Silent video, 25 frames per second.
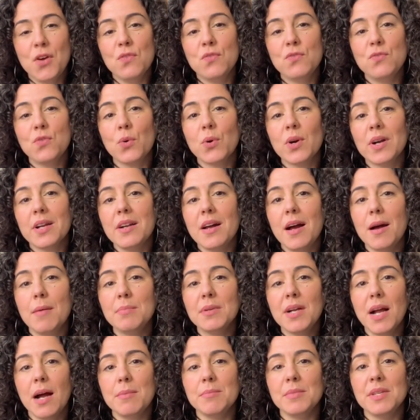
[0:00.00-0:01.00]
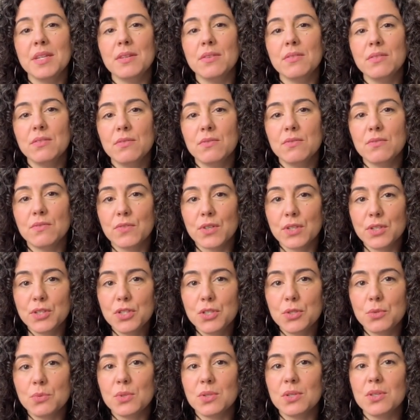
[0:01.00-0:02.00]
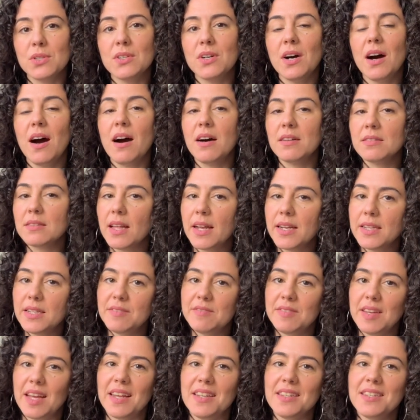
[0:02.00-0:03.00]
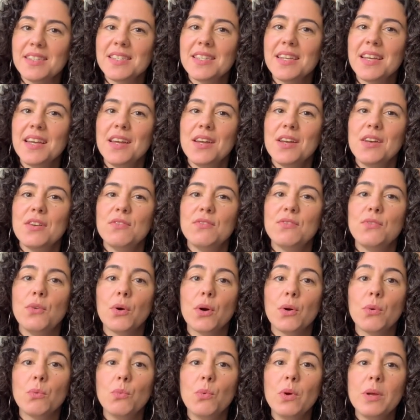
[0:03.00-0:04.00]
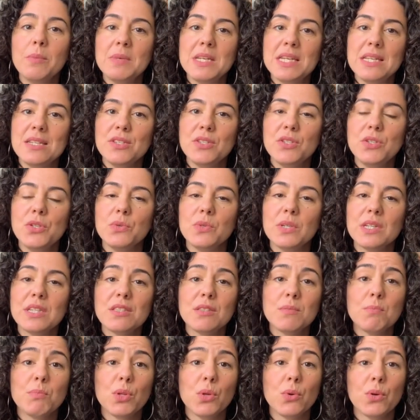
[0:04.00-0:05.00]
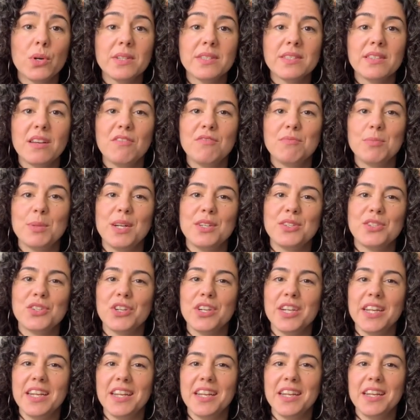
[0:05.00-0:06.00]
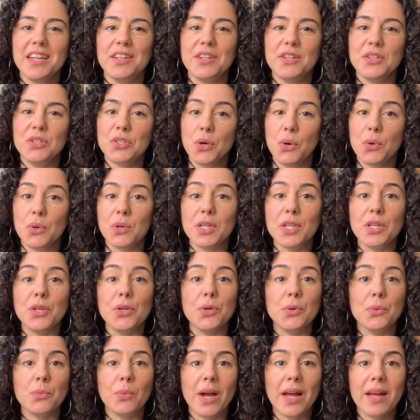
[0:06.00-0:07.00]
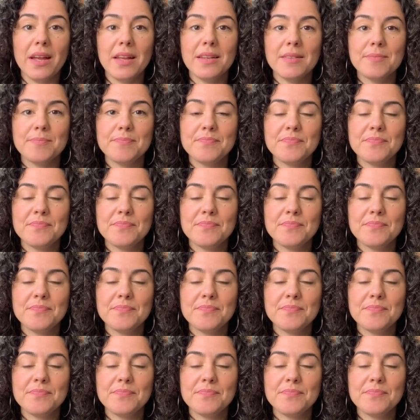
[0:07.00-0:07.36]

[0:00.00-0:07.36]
for an upcoming virtual online event for women to explore self-pleasuring in a totally new way.